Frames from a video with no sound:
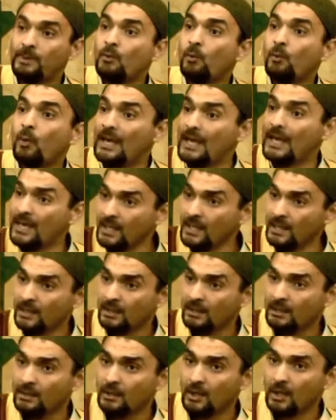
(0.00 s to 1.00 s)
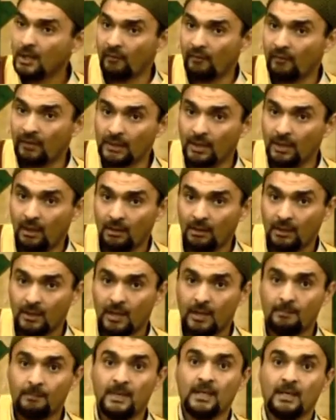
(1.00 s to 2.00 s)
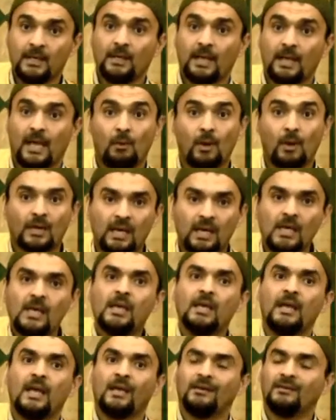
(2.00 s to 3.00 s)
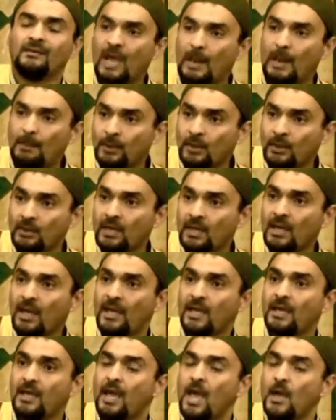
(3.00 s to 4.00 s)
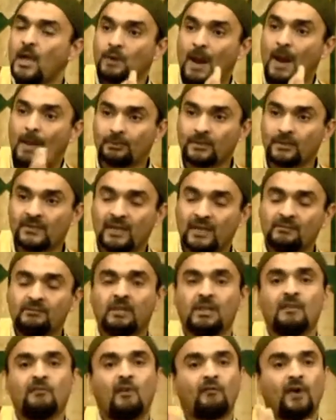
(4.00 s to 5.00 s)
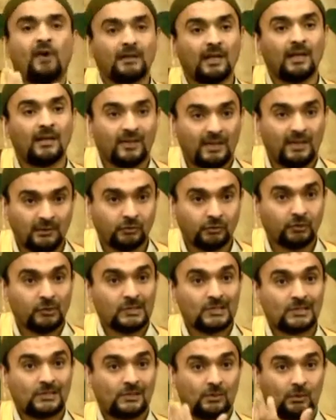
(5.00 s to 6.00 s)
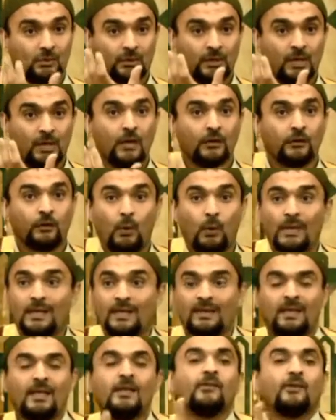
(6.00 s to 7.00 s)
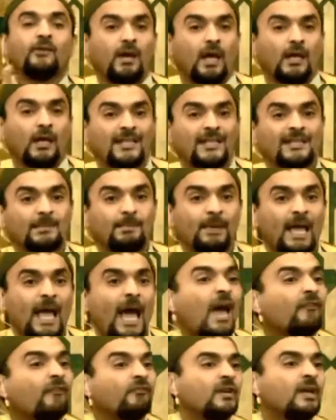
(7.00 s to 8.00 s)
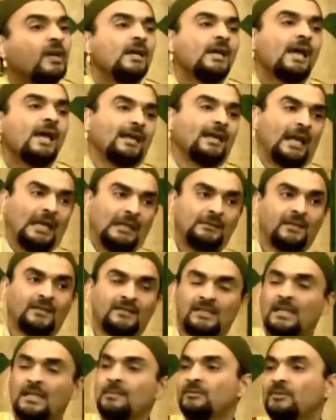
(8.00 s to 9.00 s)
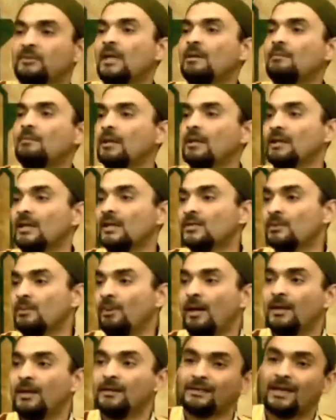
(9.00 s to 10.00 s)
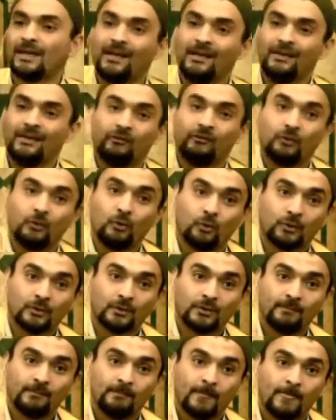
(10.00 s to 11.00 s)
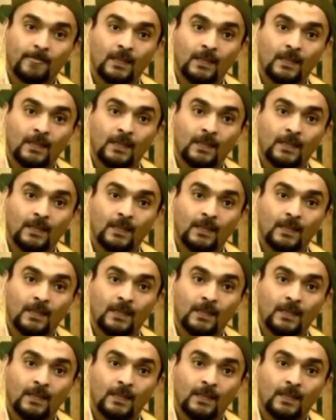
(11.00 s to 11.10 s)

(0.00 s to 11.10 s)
be wali of Allah, meaning a wakil, a deputy, a representative of Allah's interests. You're doing things on Allah's behalf, and at the same time, Allah subhanahu wa ta'ala is your